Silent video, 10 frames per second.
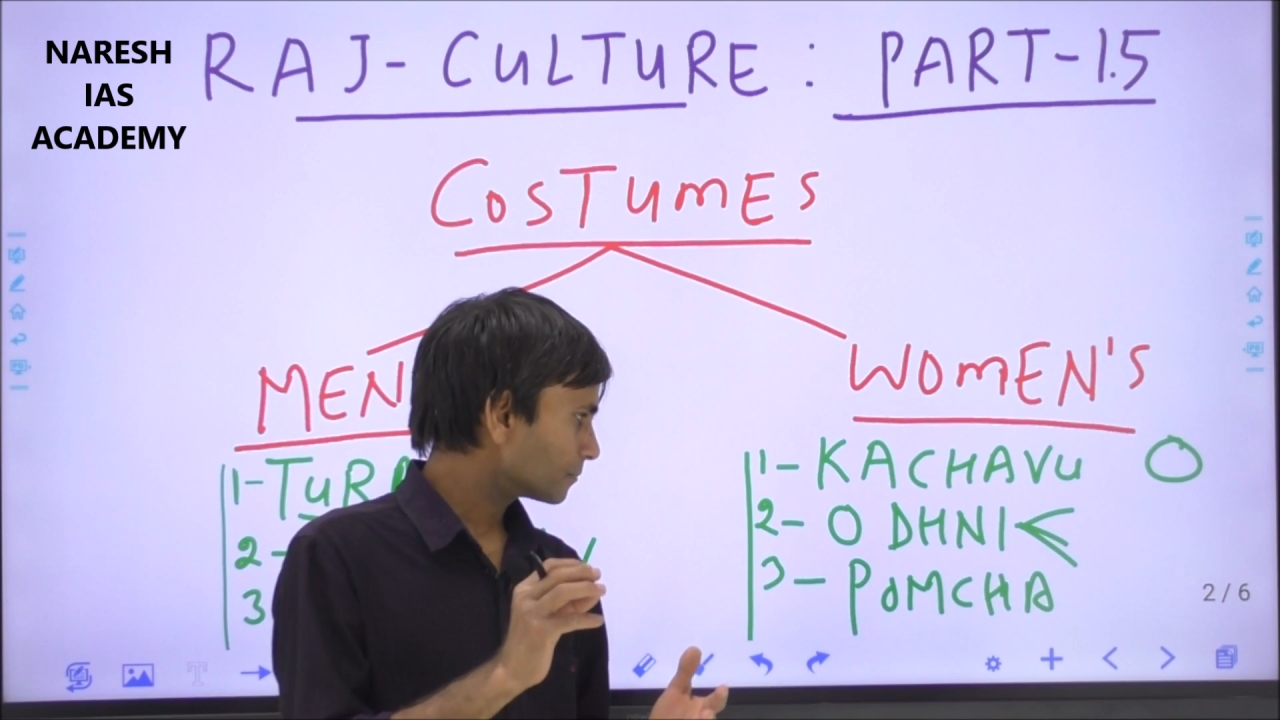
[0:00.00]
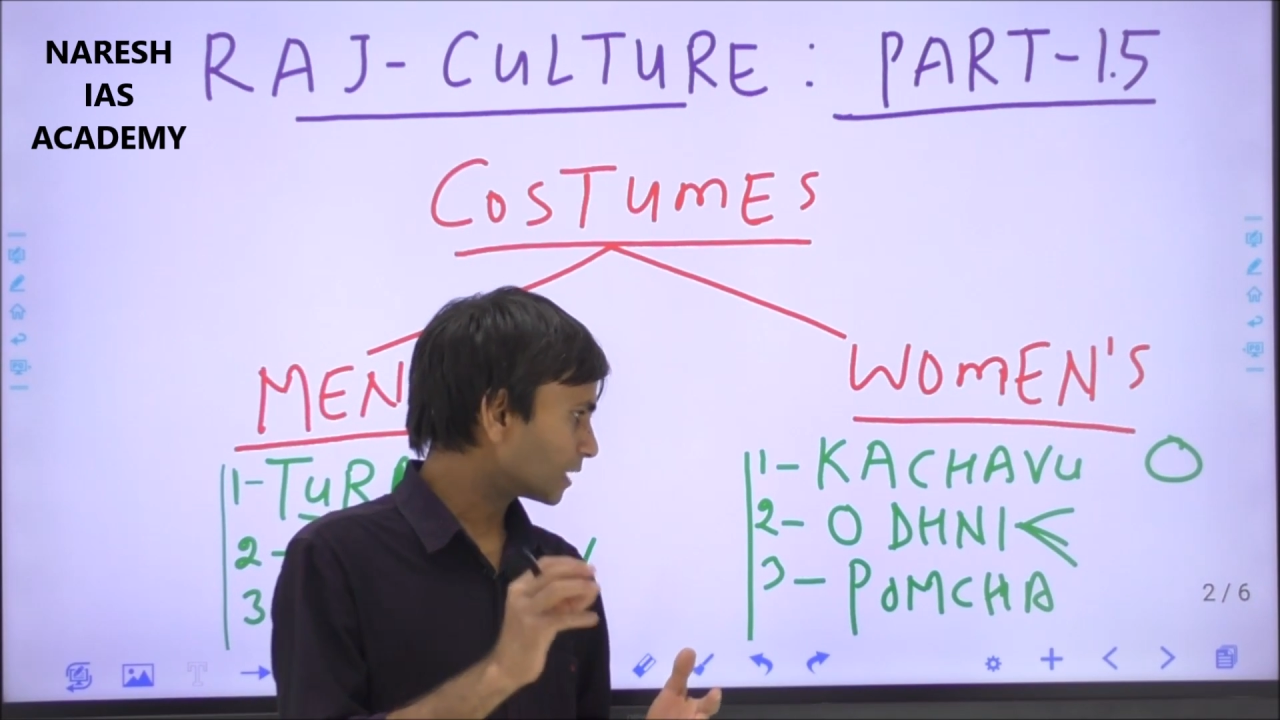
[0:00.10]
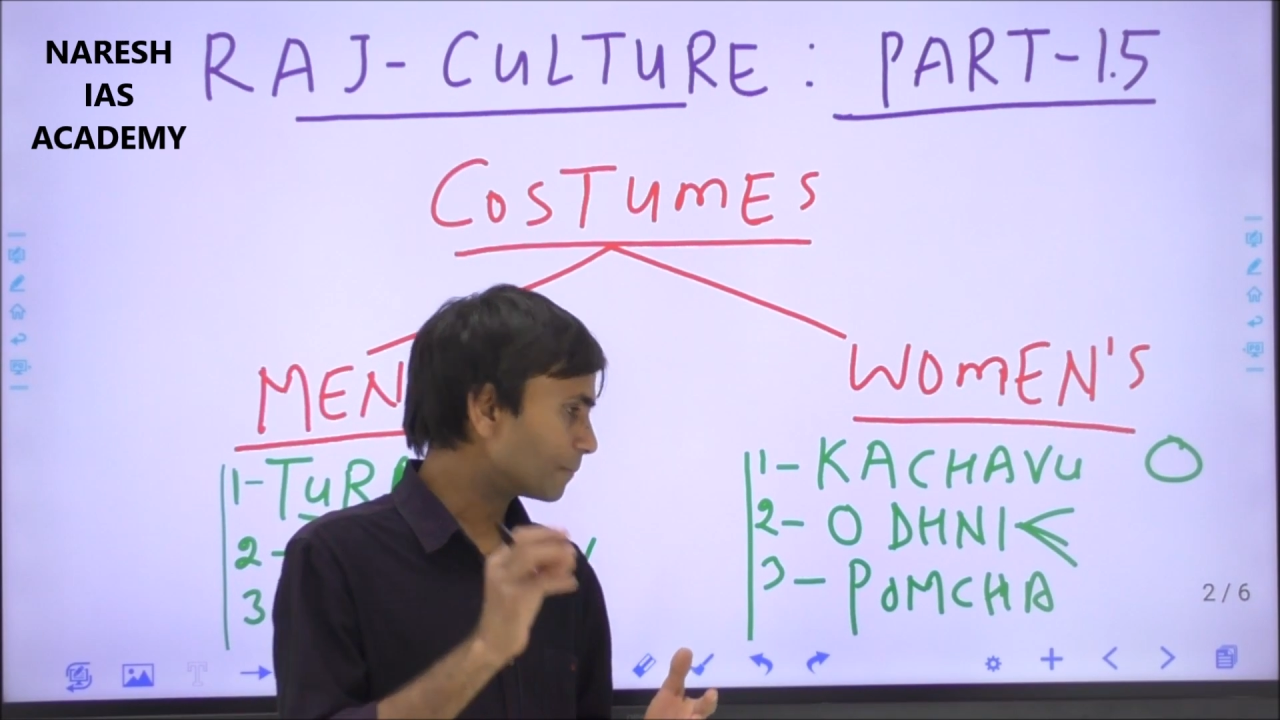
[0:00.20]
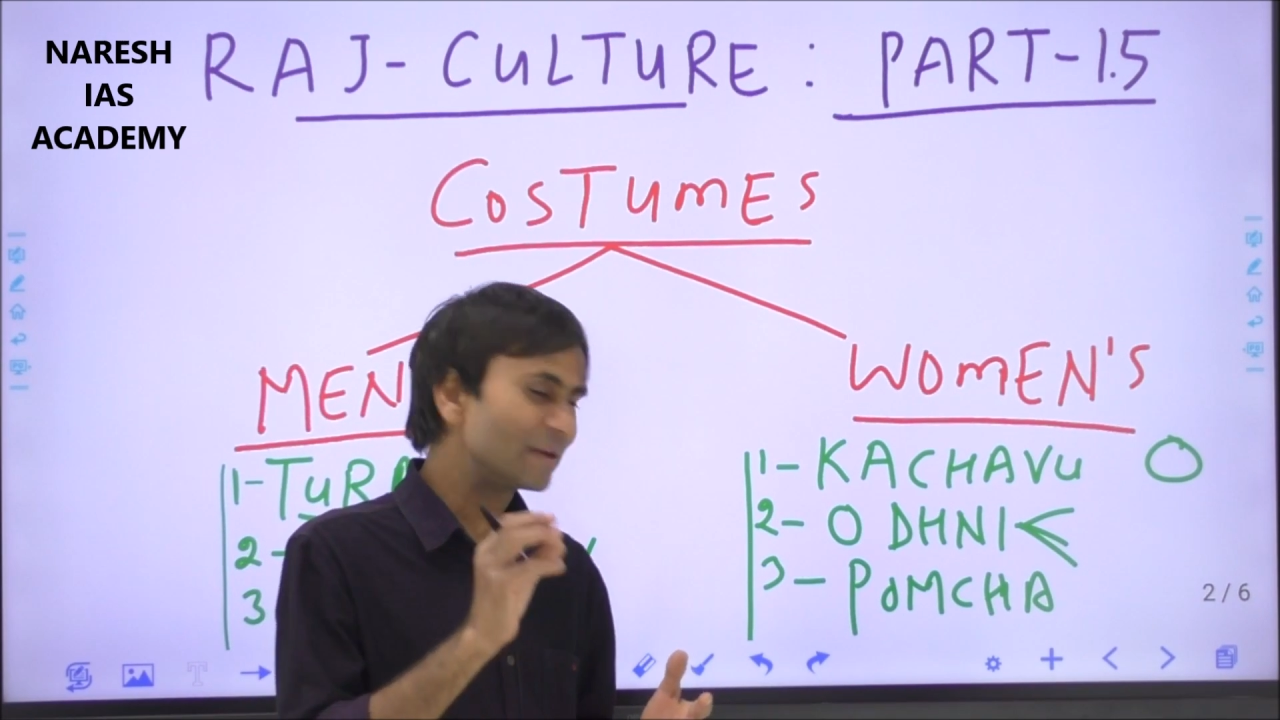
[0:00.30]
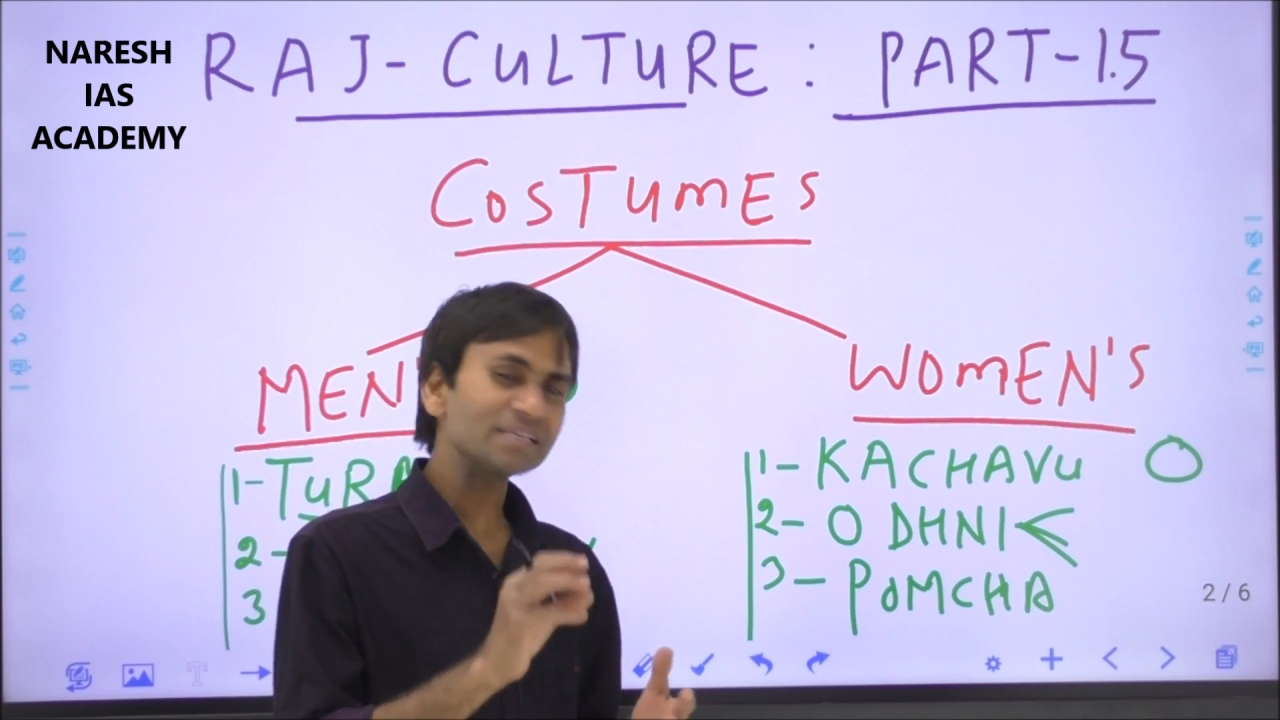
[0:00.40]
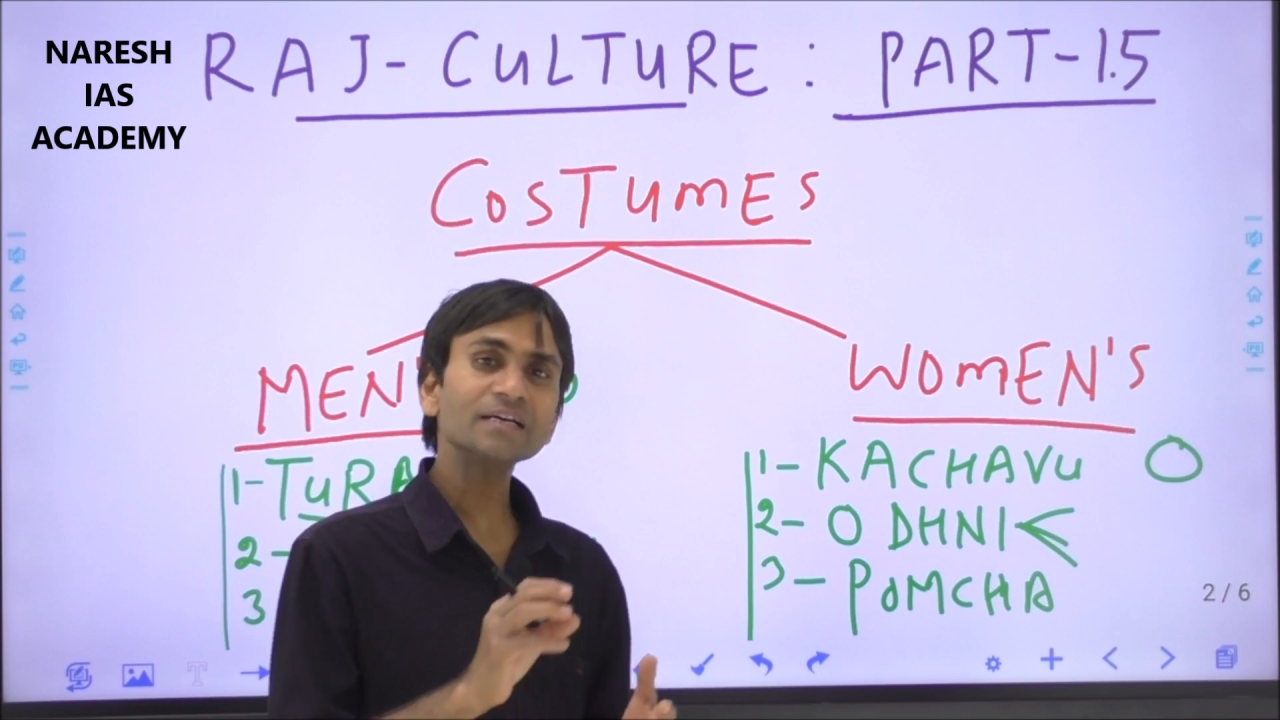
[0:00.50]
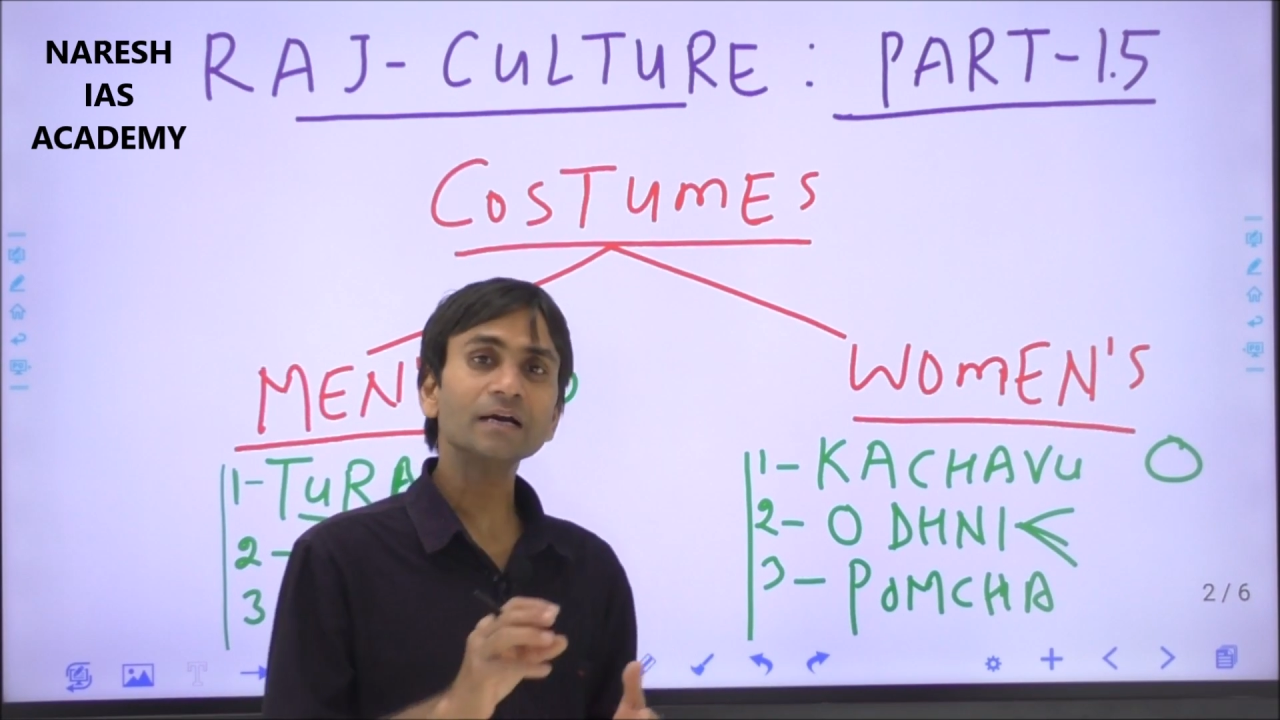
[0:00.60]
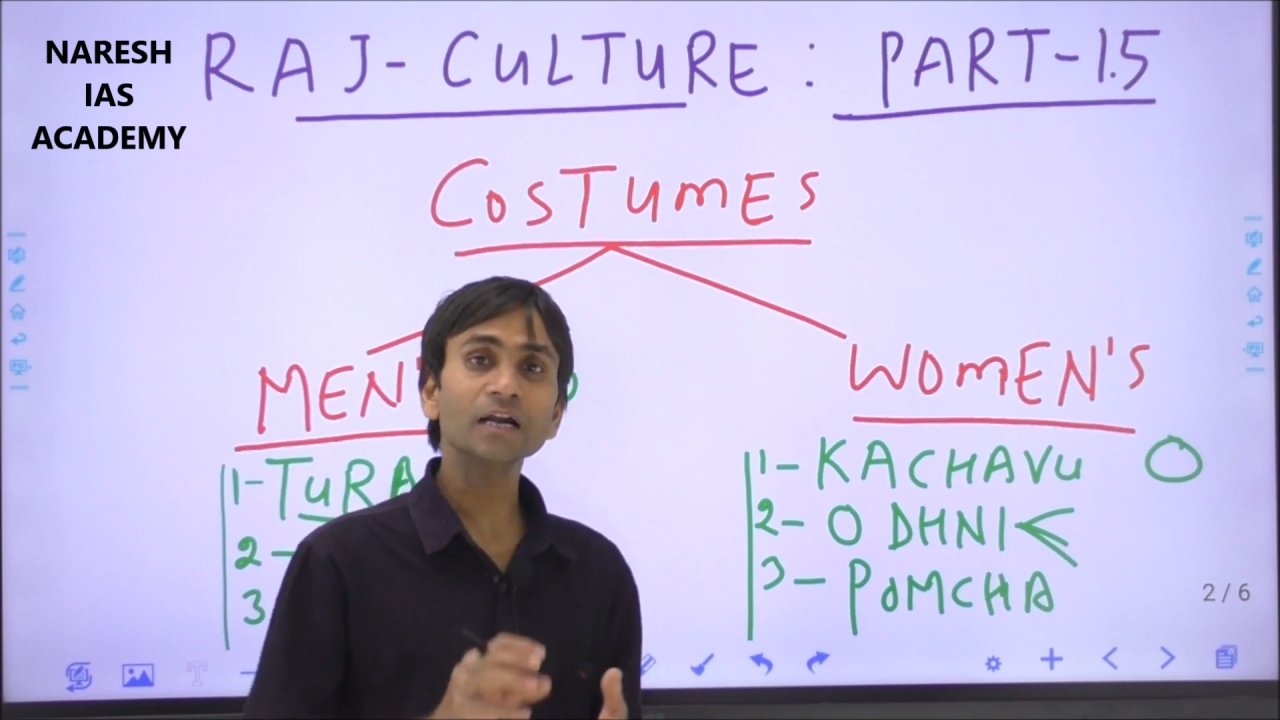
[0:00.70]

the basic